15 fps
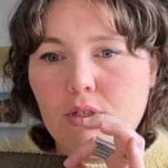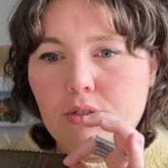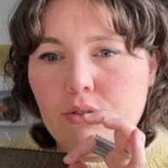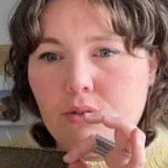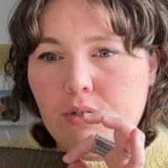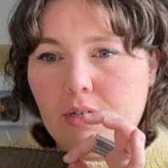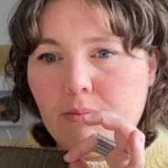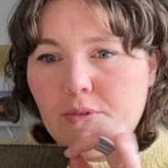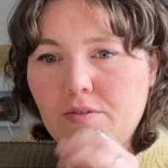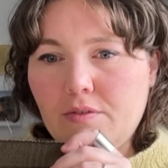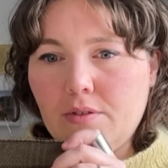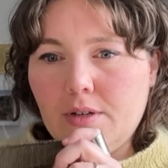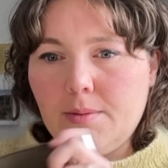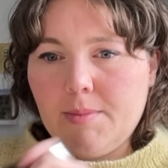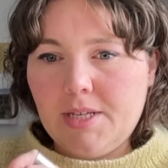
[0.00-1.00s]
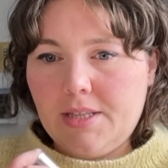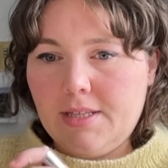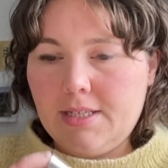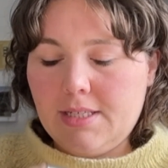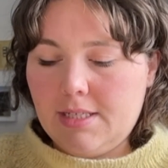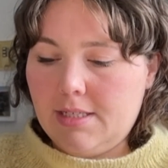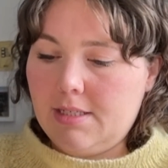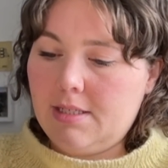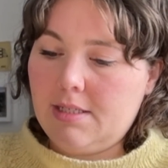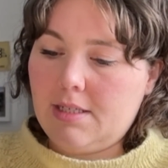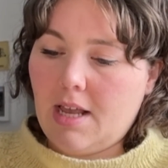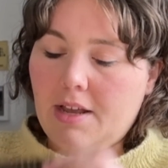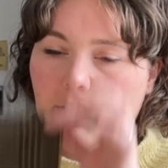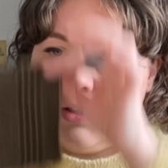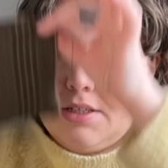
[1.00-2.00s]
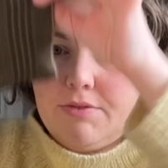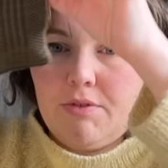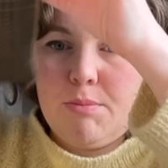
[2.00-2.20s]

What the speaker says: suiting before, but I got this from